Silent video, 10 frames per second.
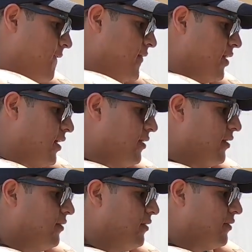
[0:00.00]
Again,
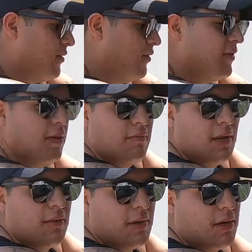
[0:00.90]
these are 13
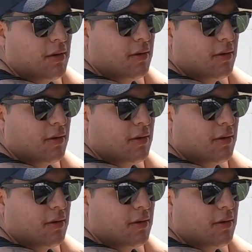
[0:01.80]
millimeter.